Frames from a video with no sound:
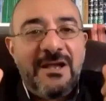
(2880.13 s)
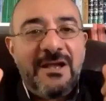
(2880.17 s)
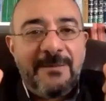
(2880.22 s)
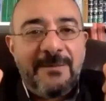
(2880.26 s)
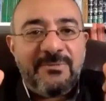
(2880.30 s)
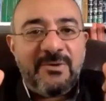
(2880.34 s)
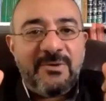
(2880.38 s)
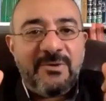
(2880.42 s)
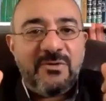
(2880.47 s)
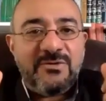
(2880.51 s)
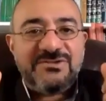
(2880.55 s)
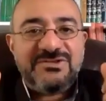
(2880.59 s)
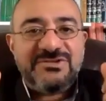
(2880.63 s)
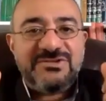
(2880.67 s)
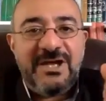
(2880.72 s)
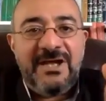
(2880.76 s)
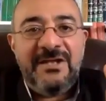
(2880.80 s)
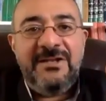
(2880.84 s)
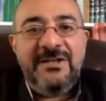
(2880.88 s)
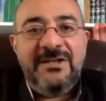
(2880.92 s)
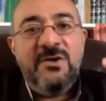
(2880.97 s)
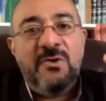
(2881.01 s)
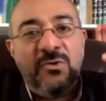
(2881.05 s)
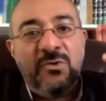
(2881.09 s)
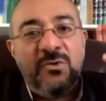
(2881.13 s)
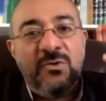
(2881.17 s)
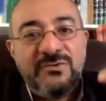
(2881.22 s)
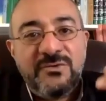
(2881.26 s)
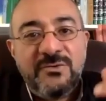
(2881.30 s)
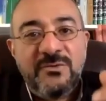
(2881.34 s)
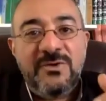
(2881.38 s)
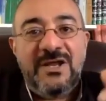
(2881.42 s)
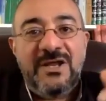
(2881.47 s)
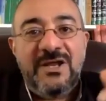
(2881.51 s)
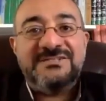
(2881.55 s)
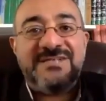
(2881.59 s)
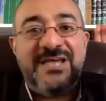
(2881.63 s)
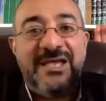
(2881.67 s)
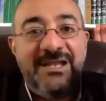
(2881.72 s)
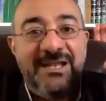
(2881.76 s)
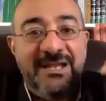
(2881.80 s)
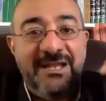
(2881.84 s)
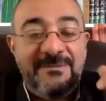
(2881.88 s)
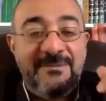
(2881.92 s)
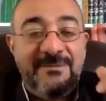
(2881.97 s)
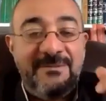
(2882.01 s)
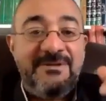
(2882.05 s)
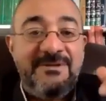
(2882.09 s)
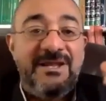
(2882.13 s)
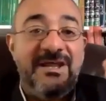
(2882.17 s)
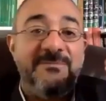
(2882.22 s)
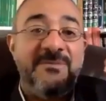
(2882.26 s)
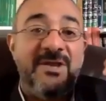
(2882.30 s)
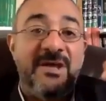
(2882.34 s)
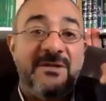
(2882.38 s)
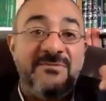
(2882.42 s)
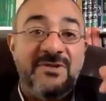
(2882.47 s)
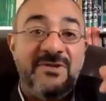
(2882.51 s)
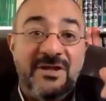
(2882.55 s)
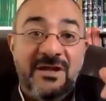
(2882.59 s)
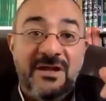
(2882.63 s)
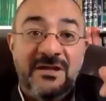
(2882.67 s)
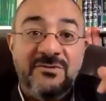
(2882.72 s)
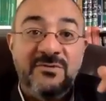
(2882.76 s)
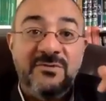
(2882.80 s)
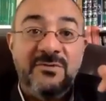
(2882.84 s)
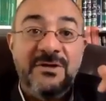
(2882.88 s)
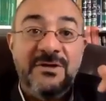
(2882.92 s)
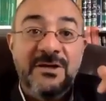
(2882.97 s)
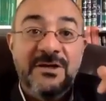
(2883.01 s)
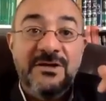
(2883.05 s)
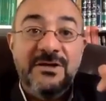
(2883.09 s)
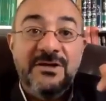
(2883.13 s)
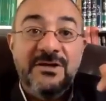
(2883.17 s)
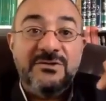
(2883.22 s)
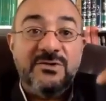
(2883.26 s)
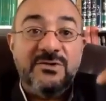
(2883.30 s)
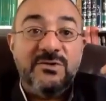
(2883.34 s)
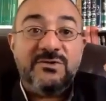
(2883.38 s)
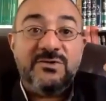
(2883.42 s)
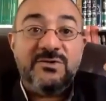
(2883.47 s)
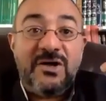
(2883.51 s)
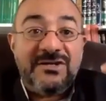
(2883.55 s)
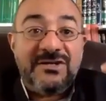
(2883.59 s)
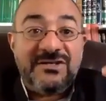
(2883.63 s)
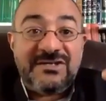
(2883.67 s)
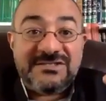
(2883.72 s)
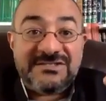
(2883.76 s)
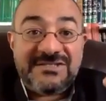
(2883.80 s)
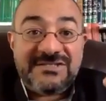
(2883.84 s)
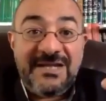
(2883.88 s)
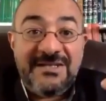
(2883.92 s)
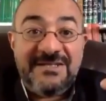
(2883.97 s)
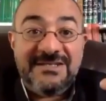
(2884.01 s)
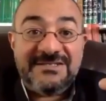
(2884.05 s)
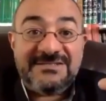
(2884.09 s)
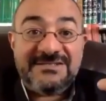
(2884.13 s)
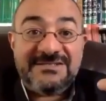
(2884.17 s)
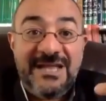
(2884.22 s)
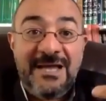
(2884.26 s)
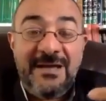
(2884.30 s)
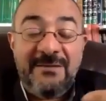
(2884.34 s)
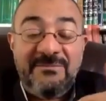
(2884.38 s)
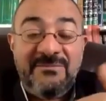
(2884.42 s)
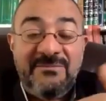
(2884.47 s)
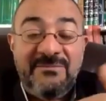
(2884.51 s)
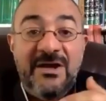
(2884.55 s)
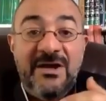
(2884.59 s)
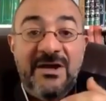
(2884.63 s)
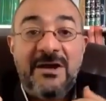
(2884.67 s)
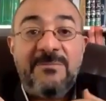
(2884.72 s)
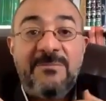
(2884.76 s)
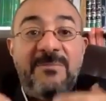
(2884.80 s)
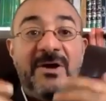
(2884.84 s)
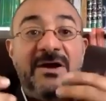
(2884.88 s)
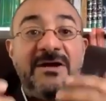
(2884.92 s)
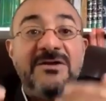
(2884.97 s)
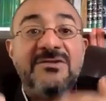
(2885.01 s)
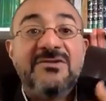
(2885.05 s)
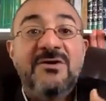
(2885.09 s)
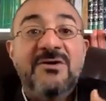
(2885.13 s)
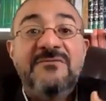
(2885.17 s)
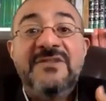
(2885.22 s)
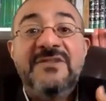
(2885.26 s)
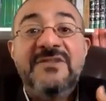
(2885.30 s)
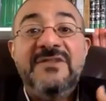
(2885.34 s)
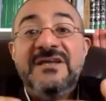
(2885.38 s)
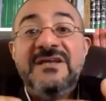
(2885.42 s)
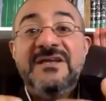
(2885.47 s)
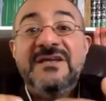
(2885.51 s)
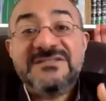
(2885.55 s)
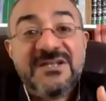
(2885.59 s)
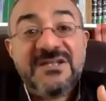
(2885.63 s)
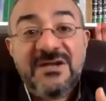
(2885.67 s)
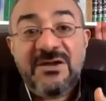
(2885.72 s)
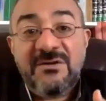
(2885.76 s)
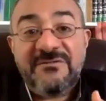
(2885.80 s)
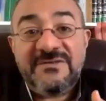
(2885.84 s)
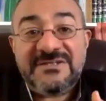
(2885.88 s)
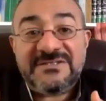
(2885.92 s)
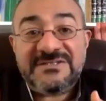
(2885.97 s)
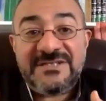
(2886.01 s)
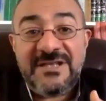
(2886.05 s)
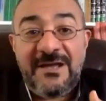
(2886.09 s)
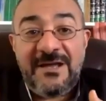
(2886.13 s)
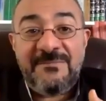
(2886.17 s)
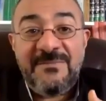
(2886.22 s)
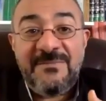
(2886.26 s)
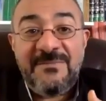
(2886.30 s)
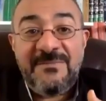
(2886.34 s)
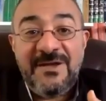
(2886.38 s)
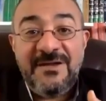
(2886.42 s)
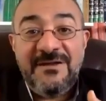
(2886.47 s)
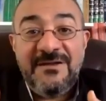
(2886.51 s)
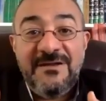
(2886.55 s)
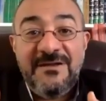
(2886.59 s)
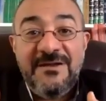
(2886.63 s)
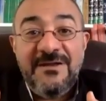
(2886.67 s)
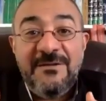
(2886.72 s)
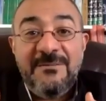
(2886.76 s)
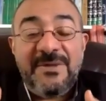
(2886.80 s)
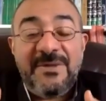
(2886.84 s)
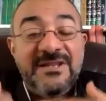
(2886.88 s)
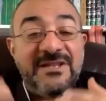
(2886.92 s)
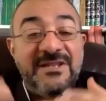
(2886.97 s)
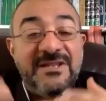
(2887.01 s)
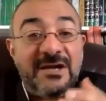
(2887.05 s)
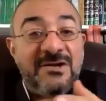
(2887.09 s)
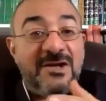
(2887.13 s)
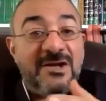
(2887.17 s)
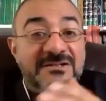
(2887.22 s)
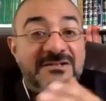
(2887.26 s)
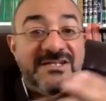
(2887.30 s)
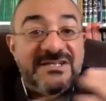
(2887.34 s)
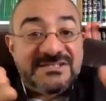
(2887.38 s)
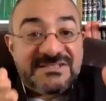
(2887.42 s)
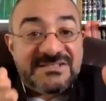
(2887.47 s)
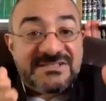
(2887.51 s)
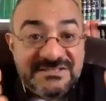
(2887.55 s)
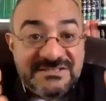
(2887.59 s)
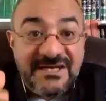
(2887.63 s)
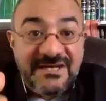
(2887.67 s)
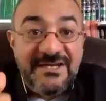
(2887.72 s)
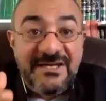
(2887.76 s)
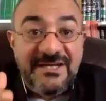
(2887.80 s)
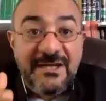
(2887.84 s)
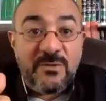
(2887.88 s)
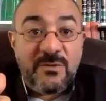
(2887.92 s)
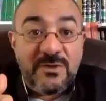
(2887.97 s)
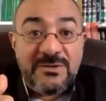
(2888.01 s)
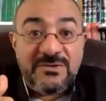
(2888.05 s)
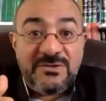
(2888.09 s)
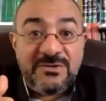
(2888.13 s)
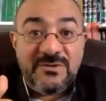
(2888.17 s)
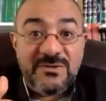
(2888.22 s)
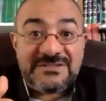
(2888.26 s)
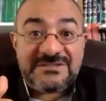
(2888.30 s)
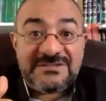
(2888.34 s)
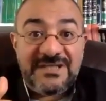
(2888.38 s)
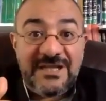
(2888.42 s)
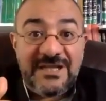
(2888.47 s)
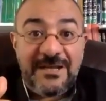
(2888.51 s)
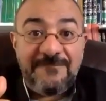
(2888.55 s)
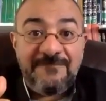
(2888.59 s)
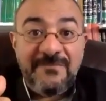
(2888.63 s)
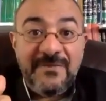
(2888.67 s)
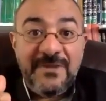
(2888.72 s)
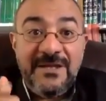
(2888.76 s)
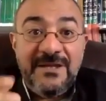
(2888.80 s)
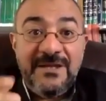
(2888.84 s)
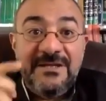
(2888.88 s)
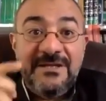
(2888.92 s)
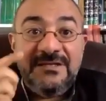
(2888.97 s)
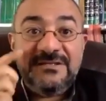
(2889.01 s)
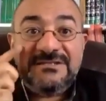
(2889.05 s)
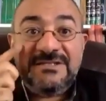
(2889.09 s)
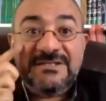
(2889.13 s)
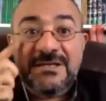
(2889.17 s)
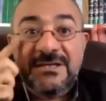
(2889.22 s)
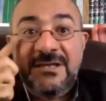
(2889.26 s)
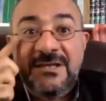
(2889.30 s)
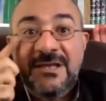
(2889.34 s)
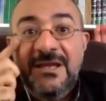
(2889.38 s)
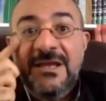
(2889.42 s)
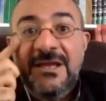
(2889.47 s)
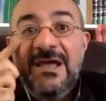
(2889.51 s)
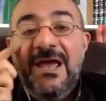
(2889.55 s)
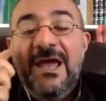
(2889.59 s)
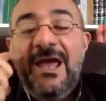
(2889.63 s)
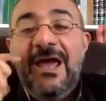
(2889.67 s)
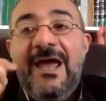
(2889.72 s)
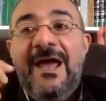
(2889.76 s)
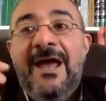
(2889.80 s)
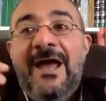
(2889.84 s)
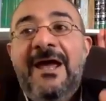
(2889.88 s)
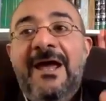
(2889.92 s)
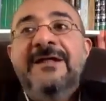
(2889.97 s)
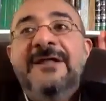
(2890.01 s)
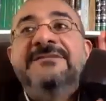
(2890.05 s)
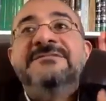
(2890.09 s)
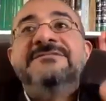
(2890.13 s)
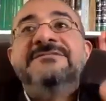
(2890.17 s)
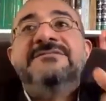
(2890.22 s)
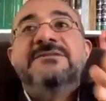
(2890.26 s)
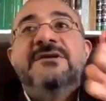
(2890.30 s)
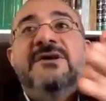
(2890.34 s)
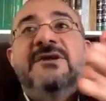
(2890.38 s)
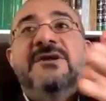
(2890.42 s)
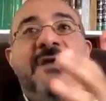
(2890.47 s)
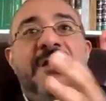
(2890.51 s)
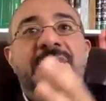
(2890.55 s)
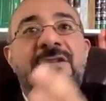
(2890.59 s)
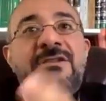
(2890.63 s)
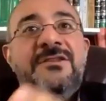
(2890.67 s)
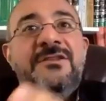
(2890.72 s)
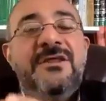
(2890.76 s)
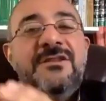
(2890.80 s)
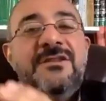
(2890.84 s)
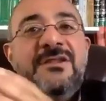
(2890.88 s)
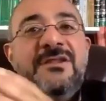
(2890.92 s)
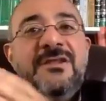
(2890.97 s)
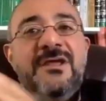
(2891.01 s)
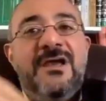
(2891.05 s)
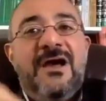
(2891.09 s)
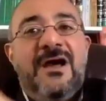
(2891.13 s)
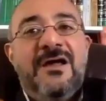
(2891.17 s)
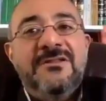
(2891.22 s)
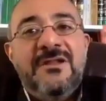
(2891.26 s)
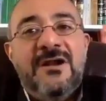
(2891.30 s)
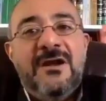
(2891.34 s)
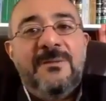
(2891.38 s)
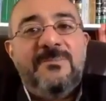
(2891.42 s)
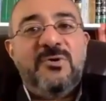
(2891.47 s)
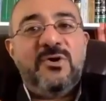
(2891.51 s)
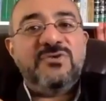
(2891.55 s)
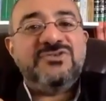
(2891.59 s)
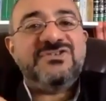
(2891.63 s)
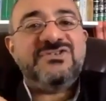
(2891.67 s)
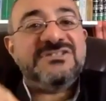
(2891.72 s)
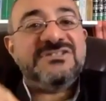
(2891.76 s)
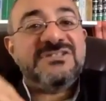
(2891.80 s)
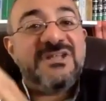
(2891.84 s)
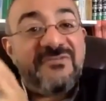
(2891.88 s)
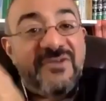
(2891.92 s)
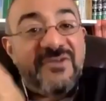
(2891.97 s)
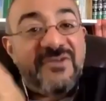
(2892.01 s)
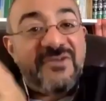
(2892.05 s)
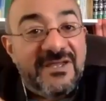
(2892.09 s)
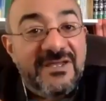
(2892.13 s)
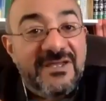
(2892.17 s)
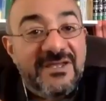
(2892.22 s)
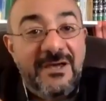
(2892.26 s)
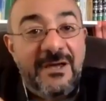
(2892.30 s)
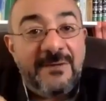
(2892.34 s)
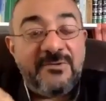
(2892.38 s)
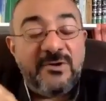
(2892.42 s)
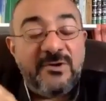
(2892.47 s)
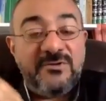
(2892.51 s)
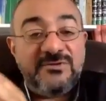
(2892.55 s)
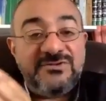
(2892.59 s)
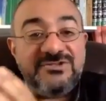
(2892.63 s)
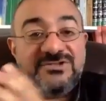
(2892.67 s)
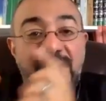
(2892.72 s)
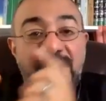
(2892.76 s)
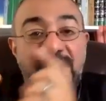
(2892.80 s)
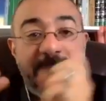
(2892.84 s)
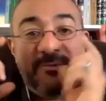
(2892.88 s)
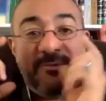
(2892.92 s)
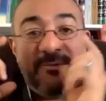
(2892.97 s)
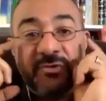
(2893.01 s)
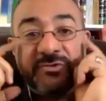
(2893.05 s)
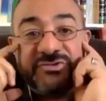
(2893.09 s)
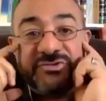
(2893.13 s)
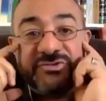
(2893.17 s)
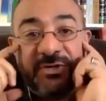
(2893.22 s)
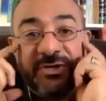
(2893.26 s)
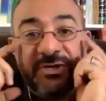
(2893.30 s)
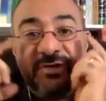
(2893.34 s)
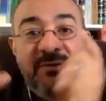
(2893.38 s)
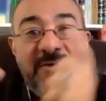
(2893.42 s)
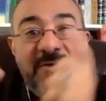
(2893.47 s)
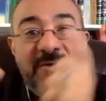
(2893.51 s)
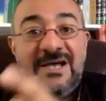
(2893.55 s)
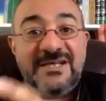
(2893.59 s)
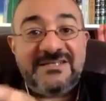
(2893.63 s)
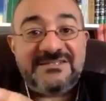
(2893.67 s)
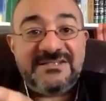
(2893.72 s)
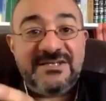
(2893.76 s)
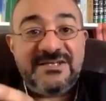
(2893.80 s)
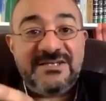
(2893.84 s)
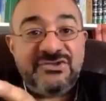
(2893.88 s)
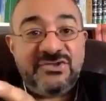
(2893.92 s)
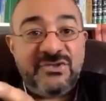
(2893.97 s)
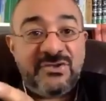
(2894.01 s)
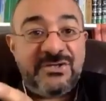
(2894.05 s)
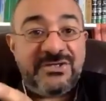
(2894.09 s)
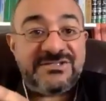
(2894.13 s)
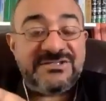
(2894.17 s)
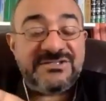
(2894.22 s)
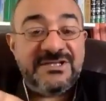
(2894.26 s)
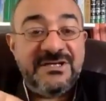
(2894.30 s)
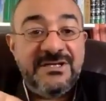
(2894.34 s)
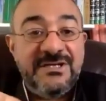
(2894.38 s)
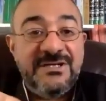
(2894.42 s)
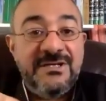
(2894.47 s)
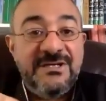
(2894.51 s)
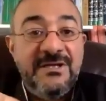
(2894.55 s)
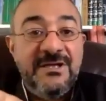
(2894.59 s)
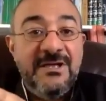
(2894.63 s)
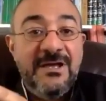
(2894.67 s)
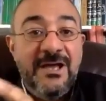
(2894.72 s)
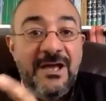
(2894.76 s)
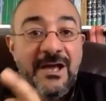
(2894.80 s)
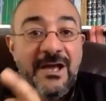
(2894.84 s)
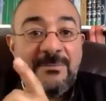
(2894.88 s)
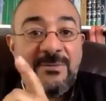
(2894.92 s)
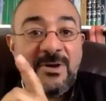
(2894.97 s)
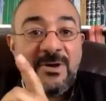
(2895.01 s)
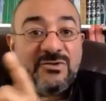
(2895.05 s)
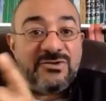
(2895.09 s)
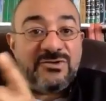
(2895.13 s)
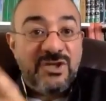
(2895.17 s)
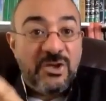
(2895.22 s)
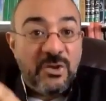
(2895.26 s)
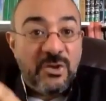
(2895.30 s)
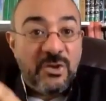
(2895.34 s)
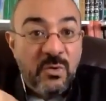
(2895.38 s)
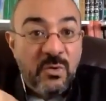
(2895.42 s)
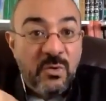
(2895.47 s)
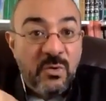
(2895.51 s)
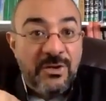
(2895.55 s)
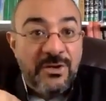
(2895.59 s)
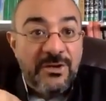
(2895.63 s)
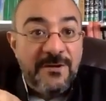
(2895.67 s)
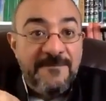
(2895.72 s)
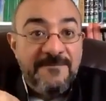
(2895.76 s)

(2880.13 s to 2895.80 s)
approach, and you go to Al-Ghazali and Ibn Taymiyyah and Khaldun to understand Islam, they are part of the history of Islam, but they are not necessarily equal to Islam, you see. And the other approach is the fiqh approach, the approach where you ask a jurist about a rule,